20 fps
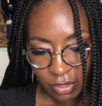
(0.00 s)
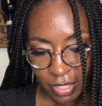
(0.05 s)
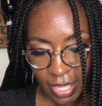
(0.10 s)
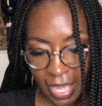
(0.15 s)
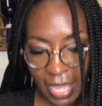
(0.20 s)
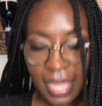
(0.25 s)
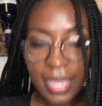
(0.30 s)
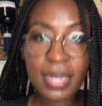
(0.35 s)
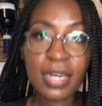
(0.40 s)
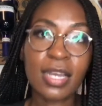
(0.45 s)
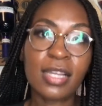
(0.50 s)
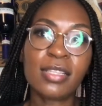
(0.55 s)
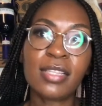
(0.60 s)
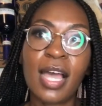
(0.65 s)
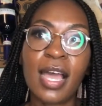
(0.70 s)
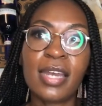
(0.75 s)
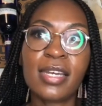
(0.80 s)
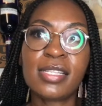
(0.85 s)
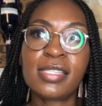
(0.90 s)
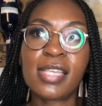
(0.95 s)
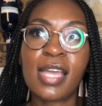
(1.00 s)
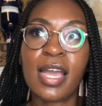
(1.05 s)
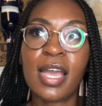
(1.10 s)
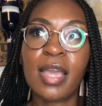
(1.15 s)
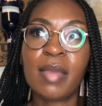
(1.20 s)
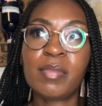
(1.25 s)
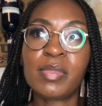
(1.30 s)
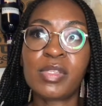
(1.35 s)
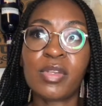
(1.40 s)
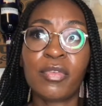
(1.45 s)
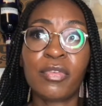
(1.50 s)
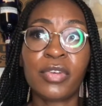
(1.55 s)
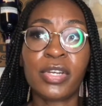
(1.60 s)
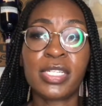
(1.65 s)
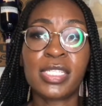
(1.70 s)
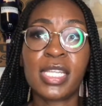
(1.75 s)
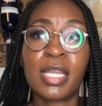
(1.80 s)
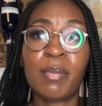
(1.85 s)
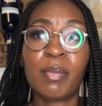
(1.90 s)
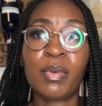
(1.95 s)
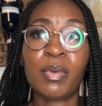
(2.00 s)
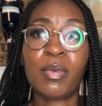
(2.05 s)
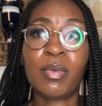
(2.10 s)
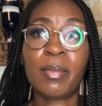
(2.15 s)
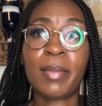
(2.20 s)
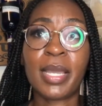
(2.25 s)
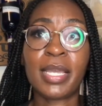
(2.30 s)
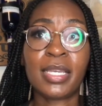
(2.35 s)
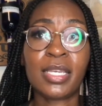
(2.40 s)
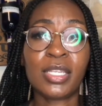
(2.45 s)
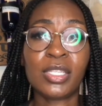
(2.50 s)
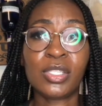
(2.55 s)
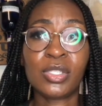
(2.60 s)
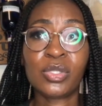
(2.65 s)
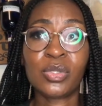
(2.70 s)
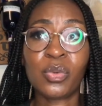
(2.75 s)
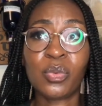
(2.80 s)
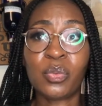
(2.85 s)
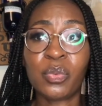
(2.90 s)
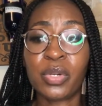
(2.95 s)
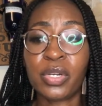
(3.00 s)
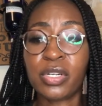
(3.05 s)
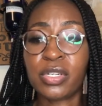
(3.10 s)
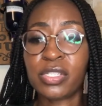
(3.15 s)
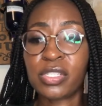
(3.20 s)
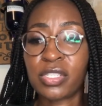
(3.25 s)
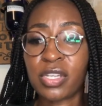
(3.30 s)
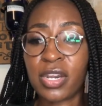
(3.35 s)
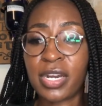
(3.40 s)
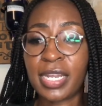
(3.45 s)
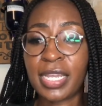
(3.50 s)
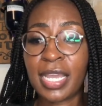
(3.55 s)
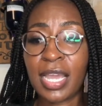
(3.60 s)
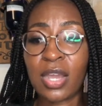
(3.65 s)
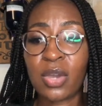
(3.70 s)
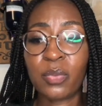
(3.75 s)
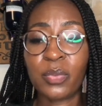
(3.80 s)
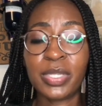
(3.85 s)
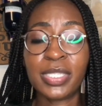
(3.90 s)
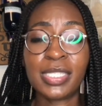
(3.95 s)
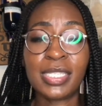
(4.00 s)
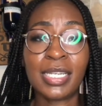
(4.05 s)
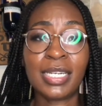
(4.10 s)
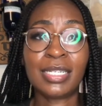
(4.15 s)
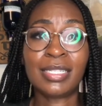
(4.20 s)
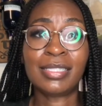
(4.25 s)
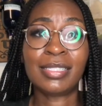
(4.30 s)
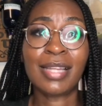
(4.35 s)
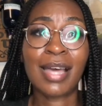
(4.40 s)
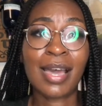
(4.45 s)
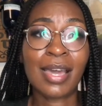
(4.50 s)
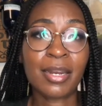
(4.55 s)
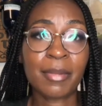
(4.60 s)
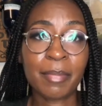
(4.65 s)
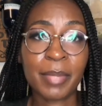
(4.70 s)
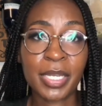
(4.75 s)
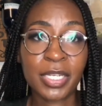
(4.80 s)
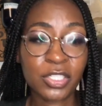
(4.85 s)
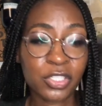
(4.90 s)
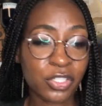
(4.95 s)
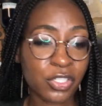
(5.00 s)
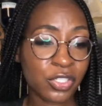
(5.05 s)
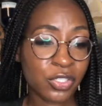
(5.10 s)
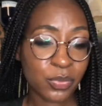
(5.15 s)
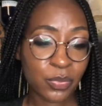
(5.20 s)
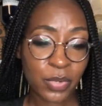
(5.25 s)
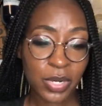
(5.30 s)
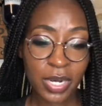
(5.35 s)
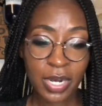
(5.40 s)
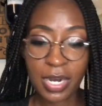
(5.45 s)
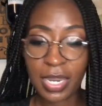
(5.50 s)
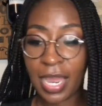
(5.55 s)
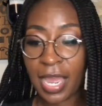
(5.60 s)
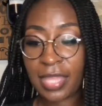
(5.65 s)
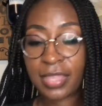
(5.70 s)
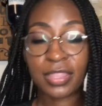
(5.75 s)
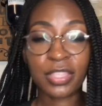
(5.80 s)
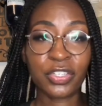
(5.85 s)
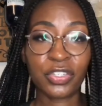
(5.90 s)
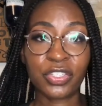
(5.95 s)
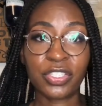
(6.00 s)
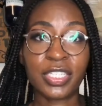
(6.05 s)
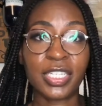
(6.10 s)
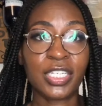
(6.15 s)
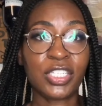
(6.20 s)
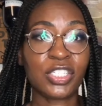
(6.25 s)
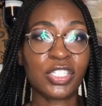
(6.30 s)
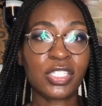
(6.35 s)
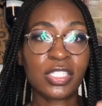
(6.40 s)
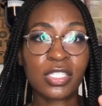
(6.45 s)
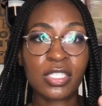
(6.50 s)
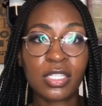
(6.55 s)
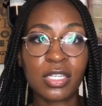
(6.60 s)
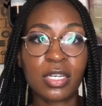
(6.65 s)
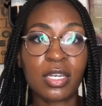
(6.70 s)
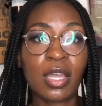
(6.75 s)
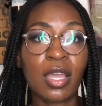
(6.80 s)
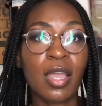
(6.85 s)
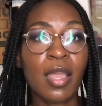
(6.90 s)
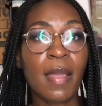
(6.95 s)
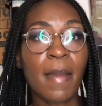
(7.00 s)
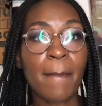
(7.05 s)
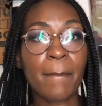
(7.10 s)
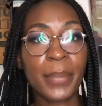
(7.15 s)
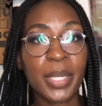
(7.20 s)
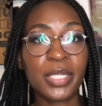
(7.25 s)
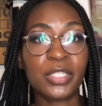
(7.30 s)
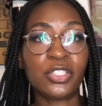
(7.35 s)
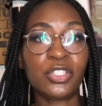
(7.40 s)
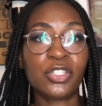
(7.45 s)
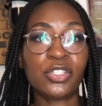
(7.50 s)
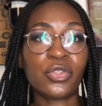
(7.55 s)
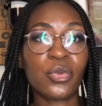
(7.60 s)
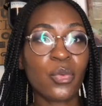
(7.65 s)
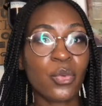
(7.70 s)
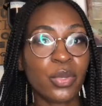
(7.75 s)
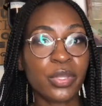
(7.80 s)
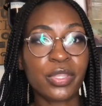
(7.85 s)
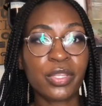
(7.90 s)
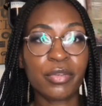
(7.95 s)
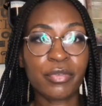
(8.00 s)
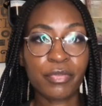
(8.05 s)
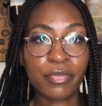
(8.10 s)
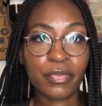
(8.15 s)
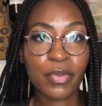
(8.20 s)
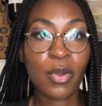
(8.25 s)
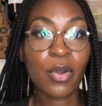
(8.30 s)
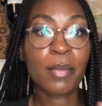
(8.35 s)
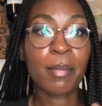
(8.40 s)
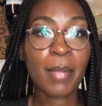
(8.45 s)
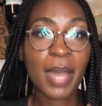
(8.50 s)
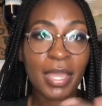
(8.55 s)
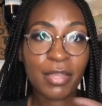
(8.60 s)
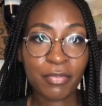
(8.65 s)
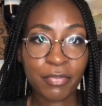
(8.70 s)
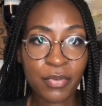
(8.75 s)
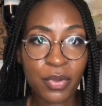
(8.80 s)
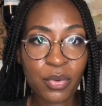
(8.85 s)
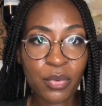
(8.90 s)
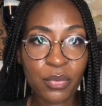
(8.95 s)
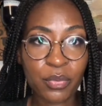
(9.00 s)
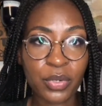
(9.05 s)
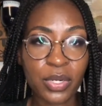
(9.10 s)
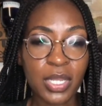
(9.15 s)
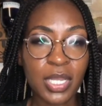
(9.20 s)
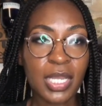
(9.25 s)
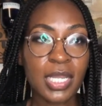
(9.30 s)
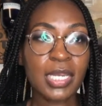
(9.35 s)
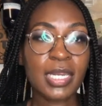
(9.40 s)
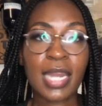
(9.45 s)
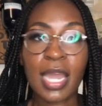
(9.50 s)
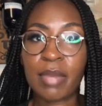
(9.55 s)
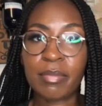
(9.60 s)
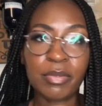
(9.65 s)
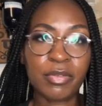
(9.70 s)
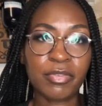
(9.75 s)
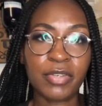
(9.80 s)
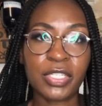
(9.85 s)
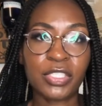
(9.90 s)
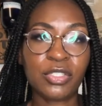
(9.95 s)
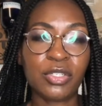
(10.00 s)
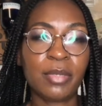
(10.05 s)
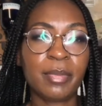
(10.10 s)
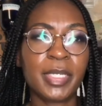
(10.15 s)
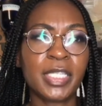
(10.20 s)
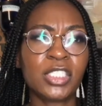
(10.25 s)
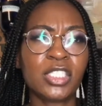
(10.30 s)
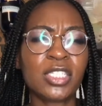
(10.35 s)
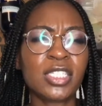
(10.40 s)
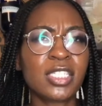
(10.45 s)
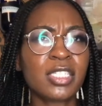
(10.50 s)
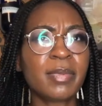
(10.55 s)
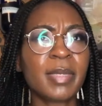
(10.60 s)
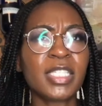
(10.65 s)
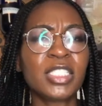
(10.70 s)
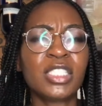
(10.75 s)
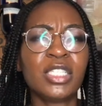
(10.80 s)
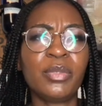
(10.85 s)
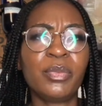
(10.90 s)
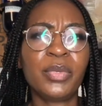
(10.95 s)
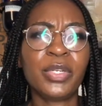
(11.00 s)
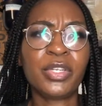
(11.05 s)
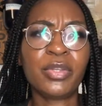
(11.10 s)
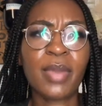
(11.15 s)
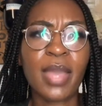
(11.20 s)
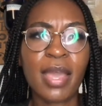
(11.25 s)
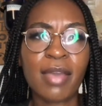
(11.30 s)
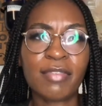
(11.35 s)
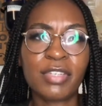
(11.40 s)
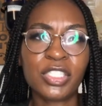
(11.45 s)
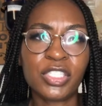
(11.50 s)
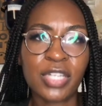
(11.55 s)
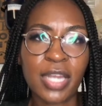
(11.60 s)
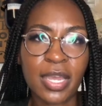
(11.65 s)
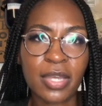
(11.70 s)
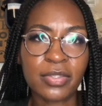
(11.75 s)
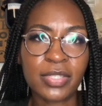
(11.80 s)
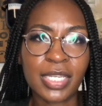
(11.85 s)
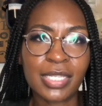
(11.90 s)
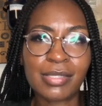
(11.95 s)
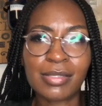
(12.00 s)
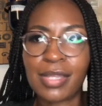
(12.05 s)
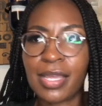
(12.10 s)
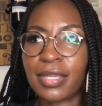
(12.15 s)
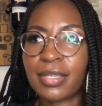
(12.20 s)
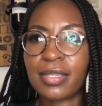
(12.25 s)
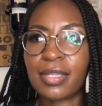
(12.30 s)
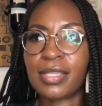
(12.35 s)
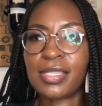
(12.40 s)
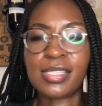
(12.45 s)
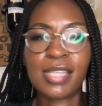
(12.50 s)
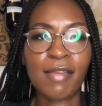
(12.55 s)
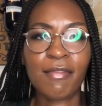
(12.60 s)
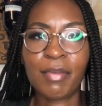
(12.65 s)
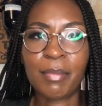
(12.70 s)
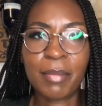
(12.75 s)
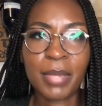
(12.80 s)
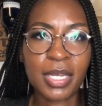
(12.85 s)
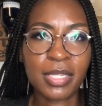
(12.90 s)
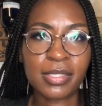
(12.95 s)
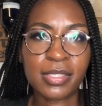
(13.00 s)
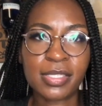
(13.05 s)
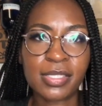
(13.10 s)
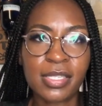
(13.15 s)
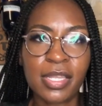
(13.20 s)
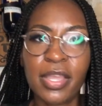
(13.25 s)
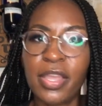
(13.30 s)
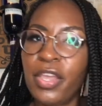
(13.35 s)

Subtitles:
And a lot of times, for example, when my kids were starting out, we did a lot of pictures where I literally just took pictures on my phone, not professional pictures, especially when you have a child that's like 7 months.